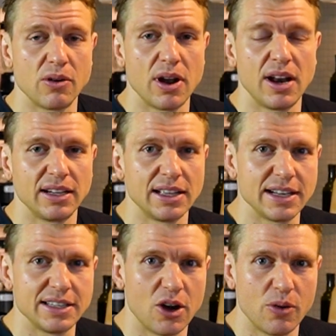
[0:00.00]
run like
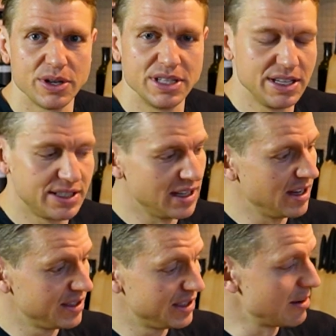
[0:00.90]
that always needs
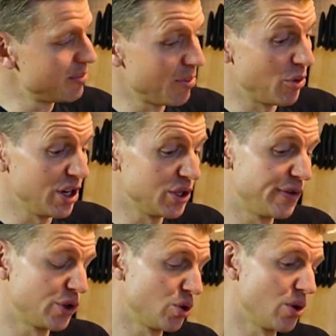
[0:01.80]
some preparation
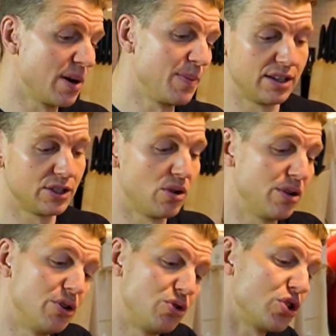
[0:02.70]
for sure. So
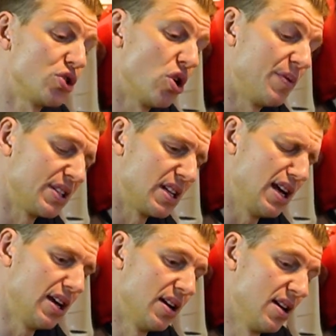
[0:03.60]
nutrition,
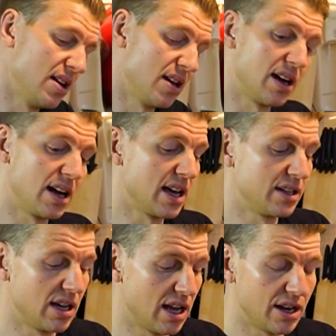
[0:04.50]
obviously, I got
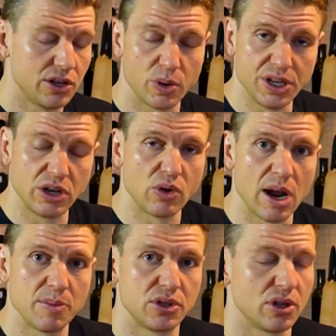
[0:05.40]
120
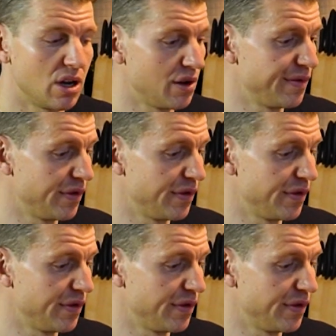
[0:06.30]
grams of